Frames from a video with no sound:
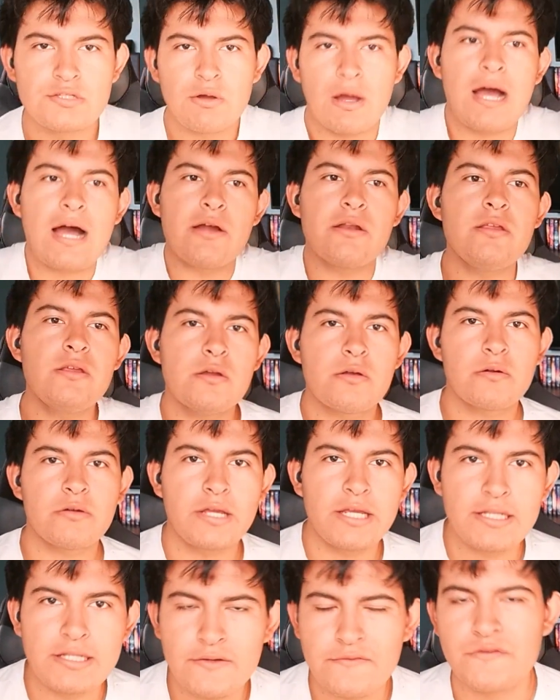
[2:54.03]
So how do you
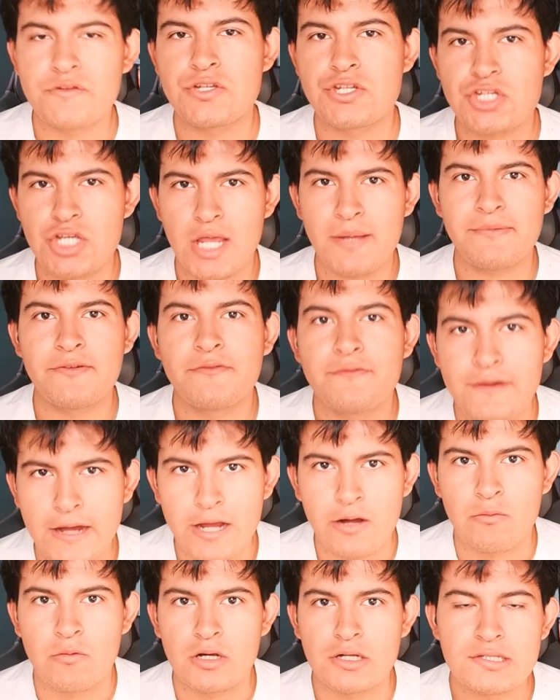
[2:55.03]
create different shaped
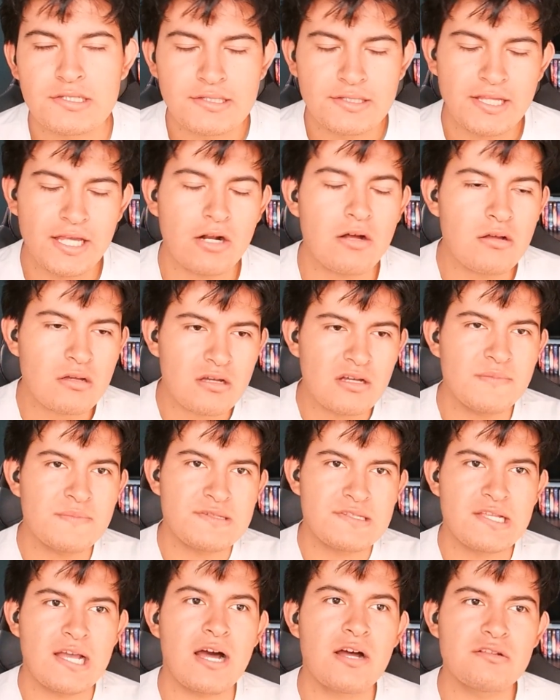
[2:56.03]
fireworks? That all
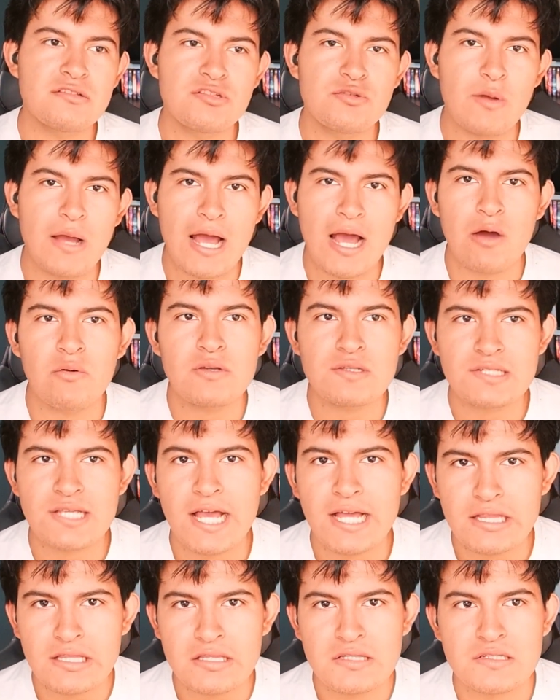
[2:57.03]
comes down to how
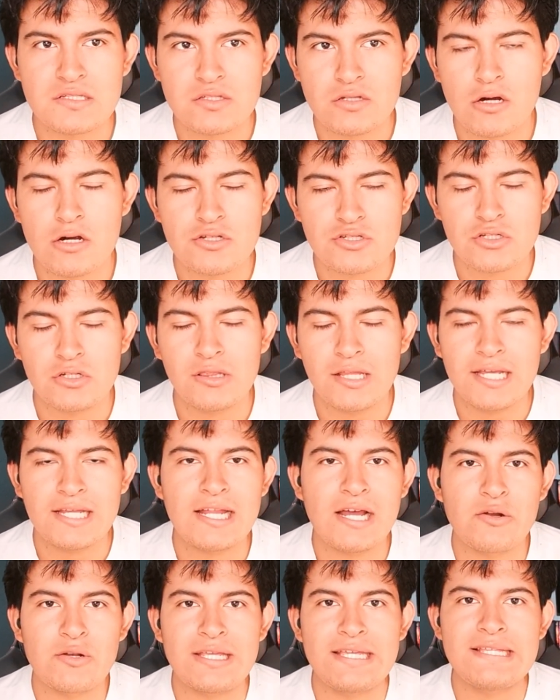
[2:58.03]
exactly the stars are
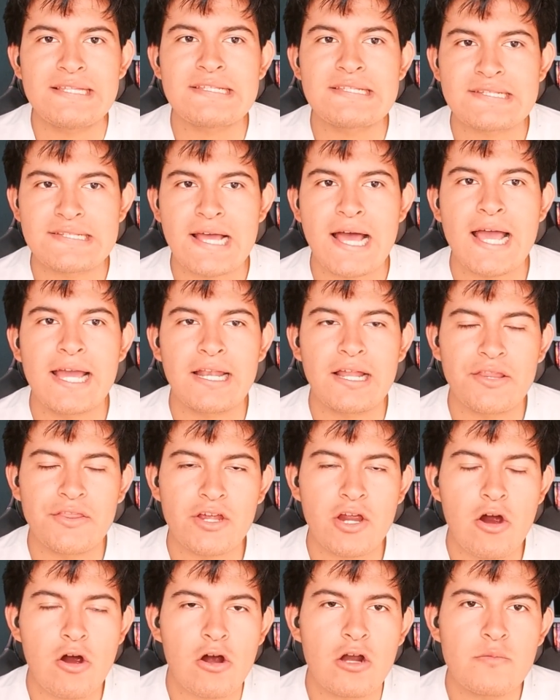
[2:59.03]
laid out inside on the
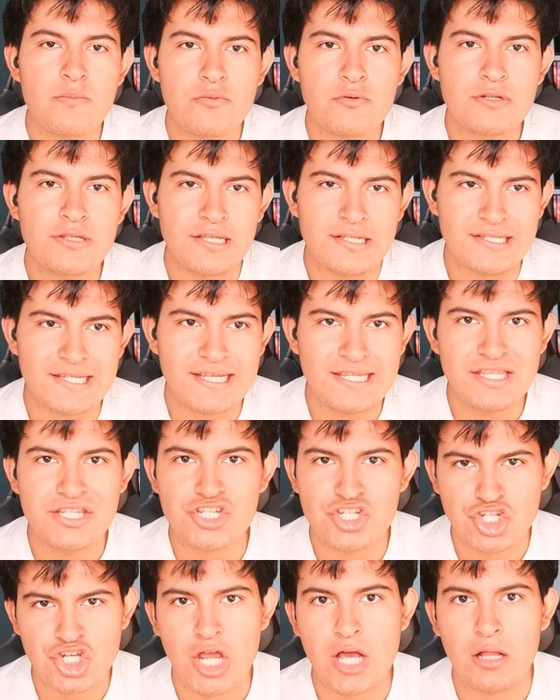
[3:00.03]
cardboard that's in
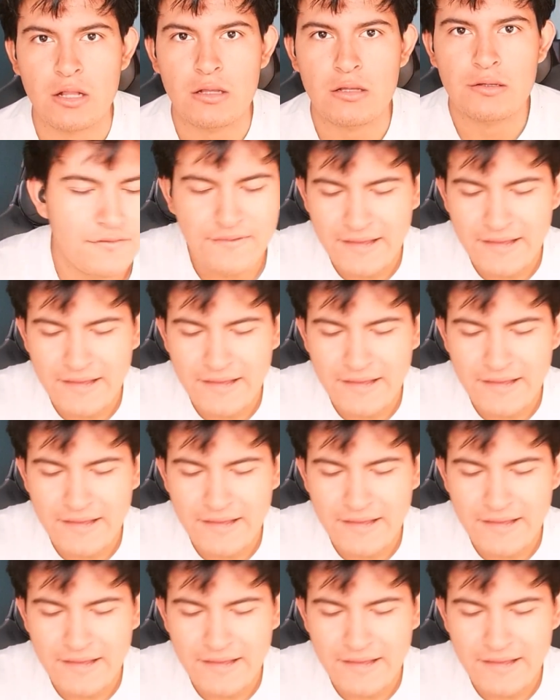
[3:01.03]
the shell. The